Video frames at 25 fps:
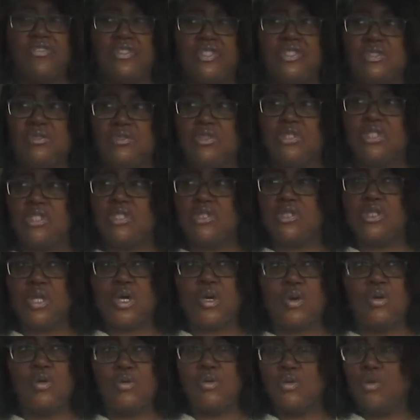for you to
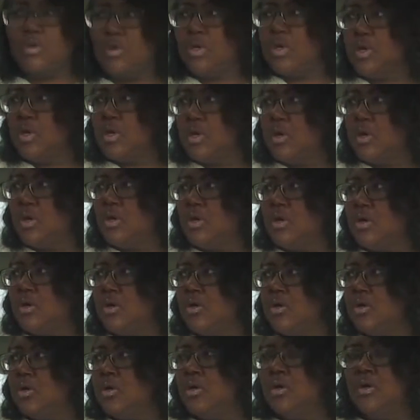know,
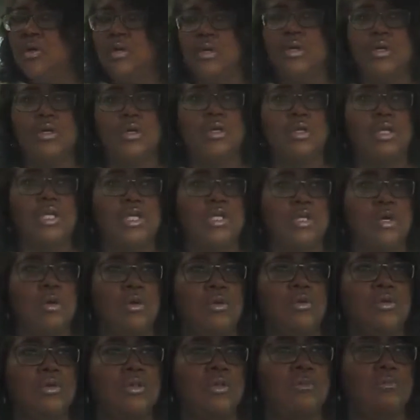you
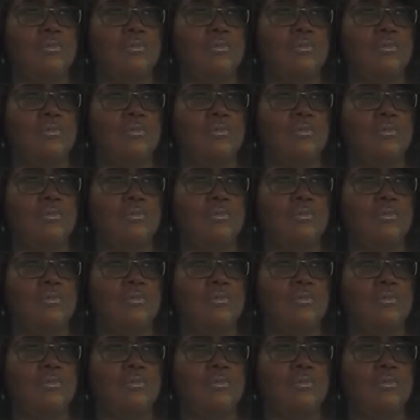know, the